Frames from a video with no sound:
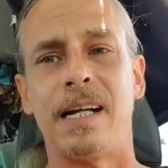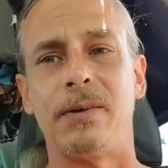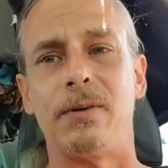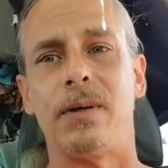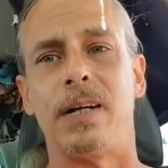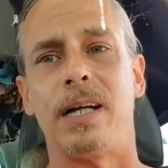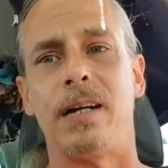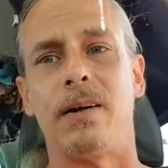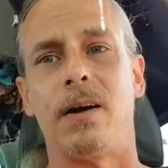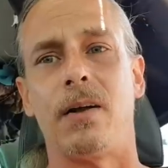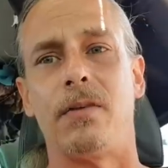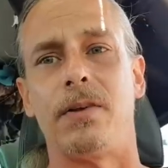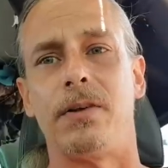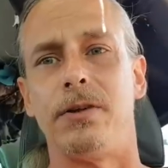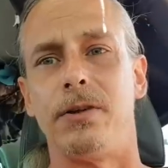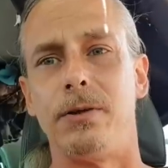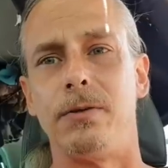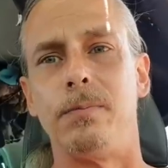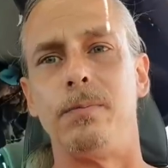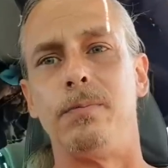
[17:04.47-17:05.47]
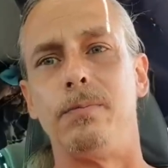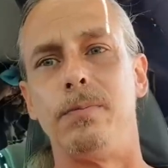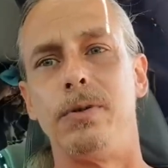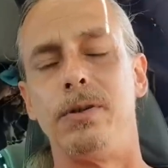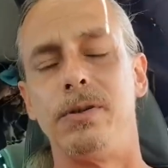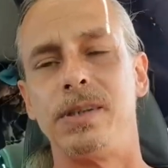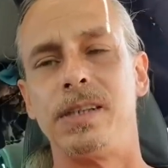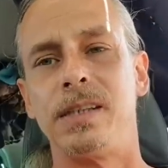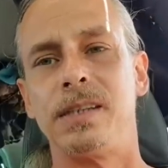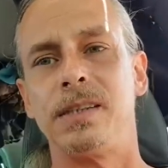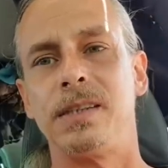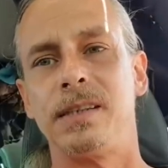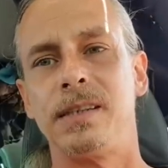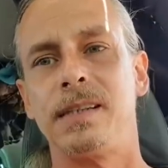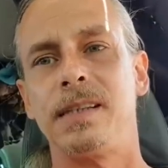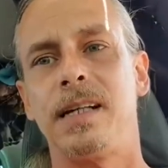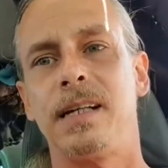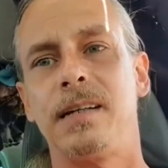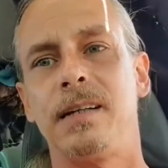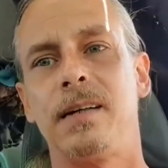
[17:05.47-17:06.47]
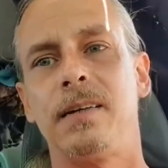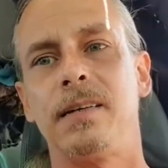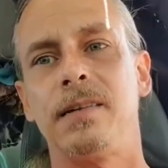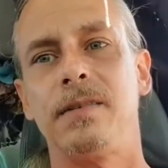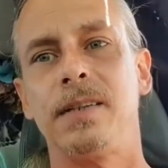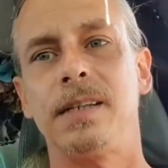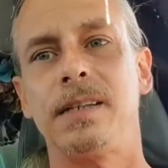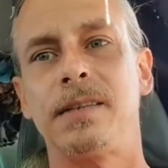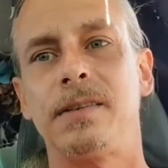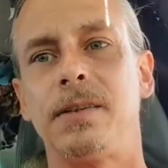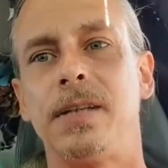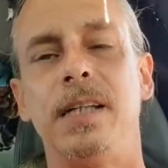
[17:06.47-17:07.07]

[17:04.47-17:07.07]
angry at all the new musicians getting on the list,